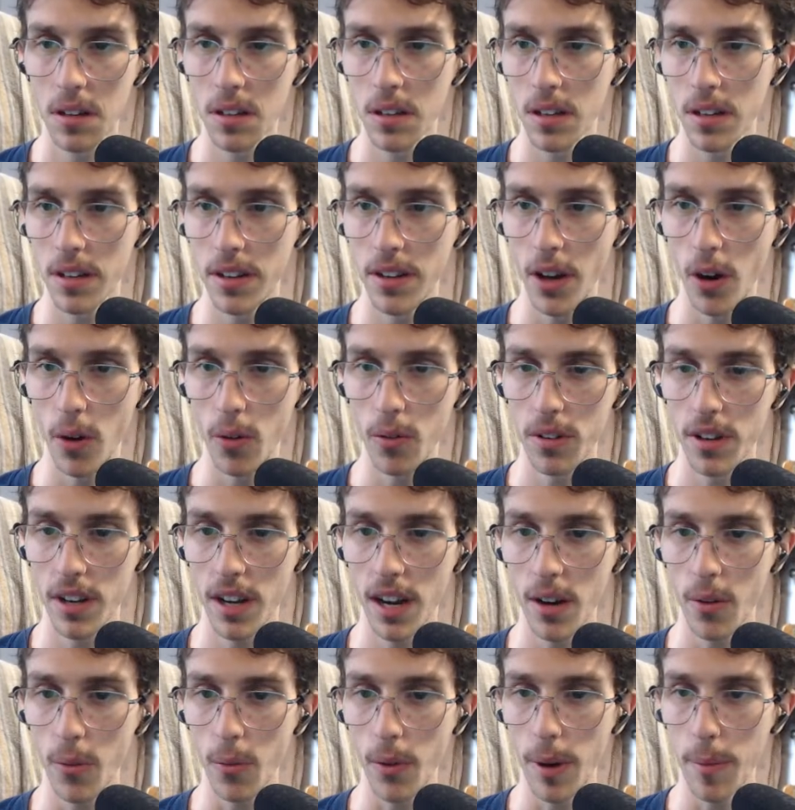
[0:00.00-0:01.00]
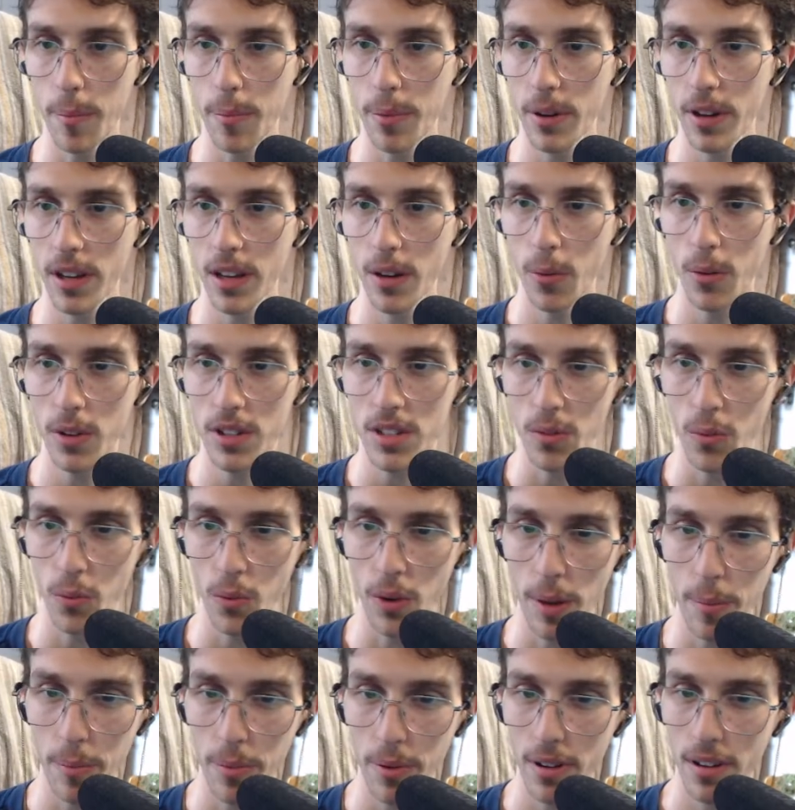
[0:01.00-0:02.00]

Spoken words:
No, not whip. It wasn't whip.